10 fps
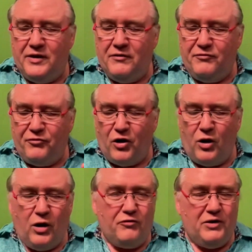
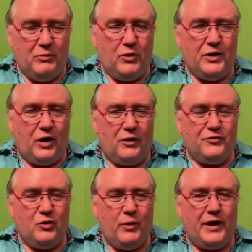fall of Lemuria
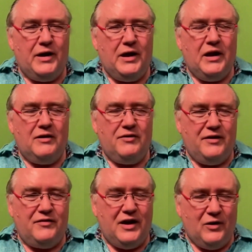also when they
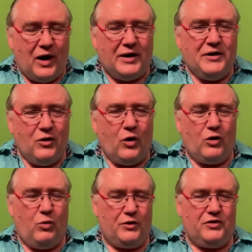say
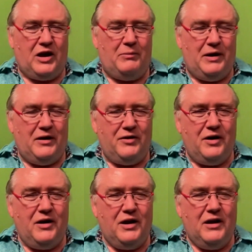Ragnarok was coming,
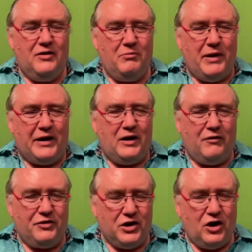the battle of
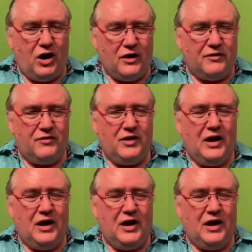the gods,